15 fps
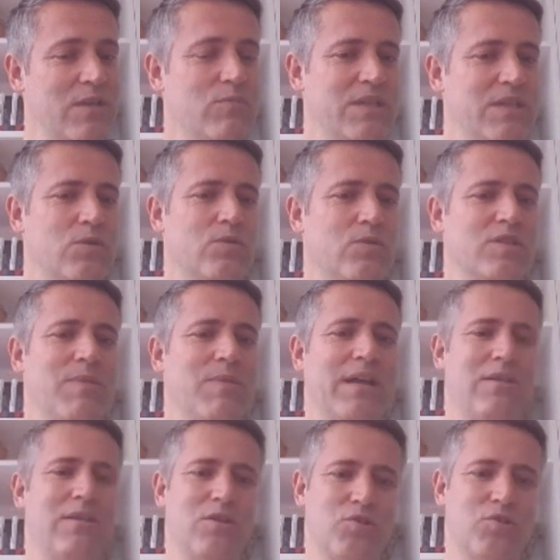week we talked
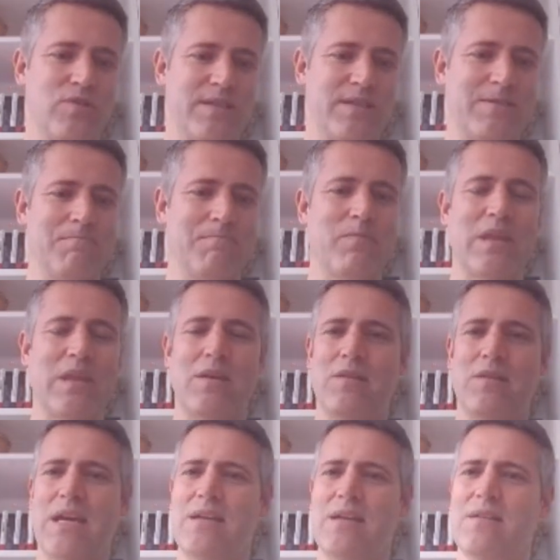about lotteries.
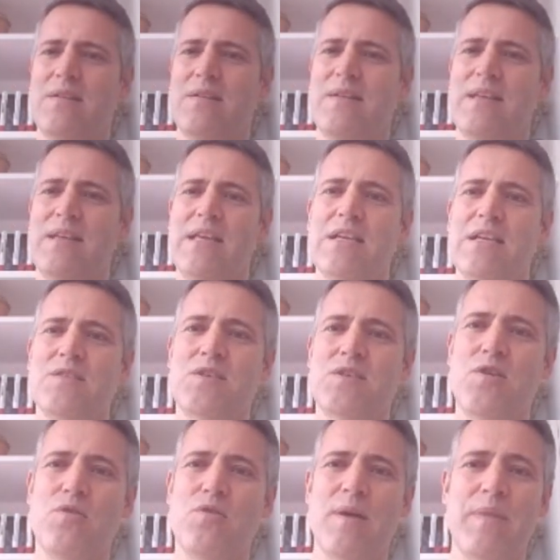Okay.
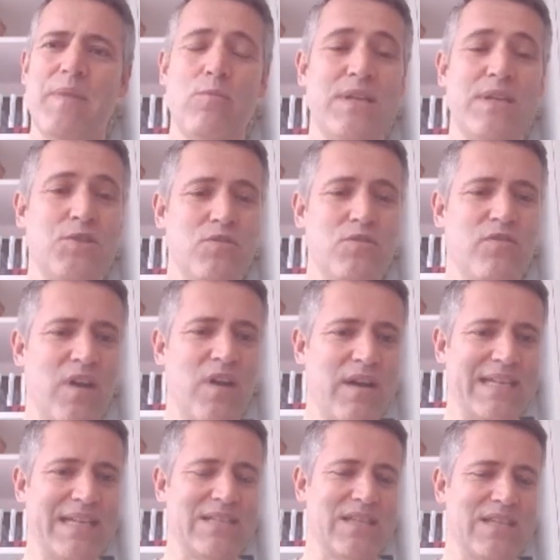So we do
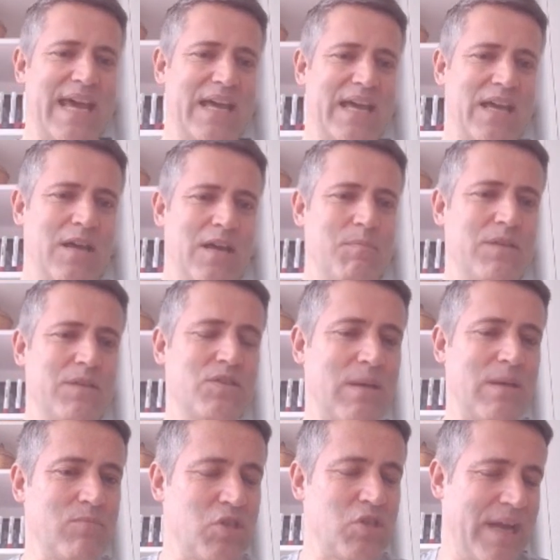find that
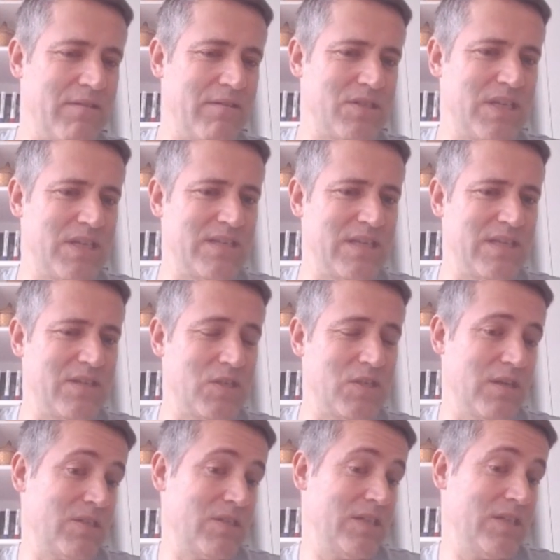some charities are
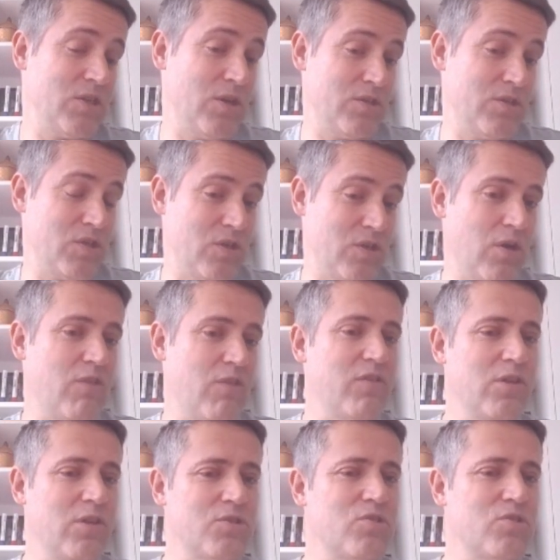starting to offer
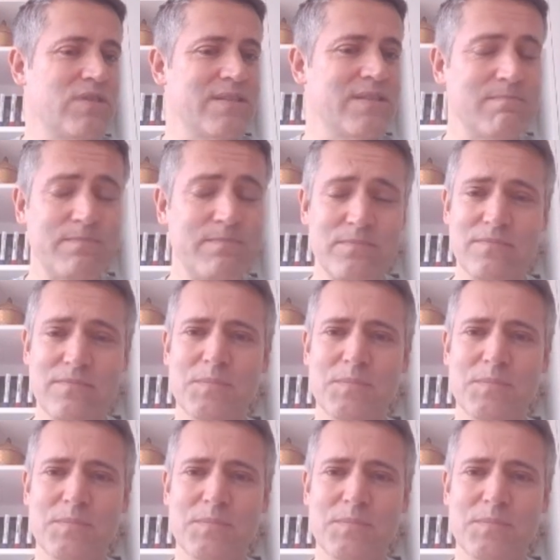lotteries.